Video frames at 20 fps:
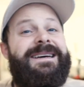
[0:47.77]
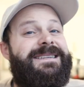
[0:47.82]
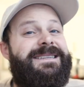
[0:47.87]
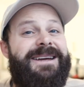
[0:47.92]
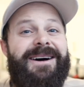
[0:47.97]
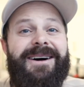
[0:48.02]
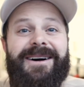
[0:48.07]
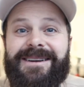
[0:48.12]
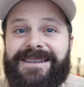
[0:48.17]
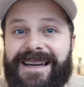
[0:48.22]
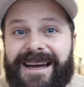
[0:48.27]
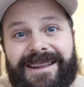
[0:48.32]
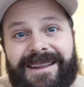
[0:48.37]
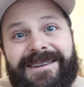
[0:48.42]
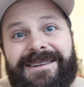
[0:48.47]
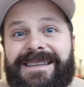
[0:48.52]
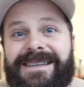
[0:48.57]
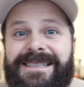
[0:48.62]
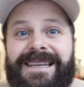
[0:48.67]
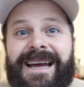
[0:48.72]
talked to
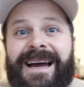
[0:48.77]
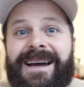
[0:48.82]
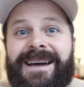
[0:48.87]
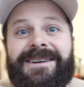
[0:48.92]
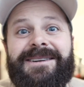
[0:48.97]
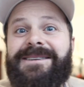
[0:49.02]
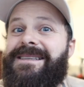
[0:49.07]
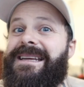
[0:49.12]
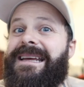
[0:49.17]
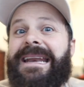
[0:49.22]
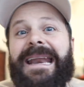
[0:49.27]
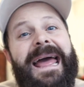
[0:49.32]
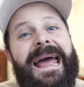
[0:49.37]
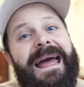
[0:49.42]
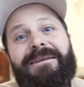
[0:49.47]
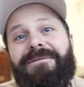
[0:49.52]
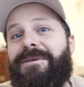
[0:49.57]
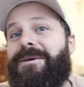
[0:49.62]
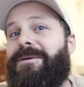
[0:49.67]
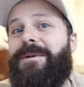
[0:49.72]
other designers, and
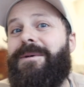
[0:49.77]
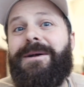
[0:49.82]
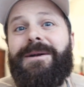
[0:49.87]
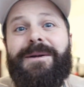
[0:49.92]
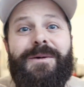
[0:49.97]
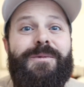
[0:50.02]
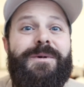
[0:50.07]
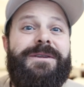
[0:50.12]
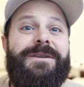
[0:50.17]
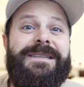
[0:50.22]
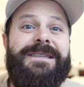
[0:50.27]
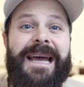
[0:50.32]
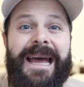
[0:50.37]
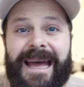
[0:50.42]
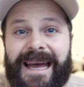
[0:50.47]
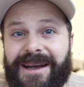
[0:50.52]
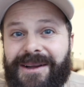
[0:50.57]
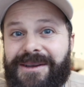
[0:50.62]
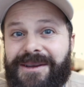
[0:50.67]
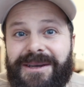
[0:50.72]
everyone will
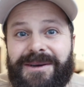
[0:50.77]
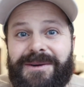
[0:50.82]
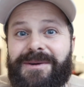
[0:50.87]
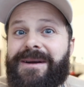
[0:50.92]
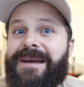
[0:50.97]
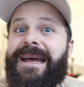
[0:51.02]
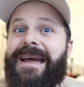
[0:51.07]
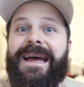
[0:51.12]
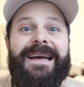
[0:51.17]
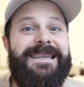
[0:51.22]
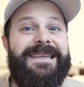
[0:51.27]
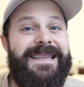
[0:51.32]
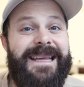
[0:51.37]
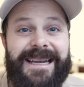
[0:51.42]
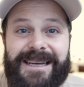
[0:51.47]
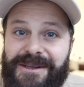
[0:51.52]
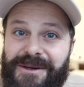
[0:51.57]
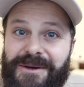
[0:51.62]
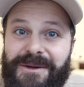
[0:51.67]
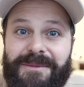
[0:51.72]
tell you, as they
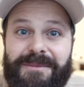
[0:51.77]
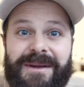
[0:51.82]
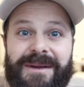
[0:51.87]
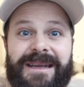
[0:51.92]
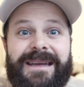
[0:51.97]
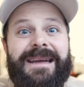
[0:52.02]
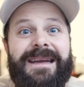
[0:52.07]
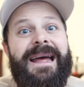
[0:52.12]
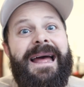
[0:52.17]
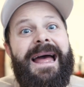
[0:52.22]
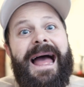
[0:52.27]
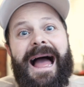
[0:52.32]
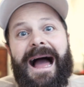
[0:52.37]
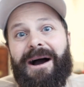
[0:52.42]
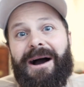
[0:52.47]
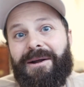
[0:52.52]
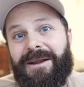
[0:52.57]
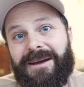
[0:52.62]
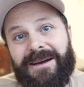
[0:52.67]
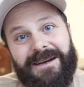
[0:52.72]
told me,
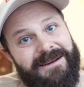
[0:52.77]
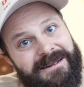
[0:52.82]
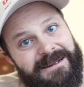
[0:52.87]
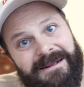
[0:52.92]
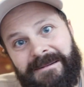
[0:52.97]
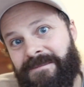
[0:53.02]
how to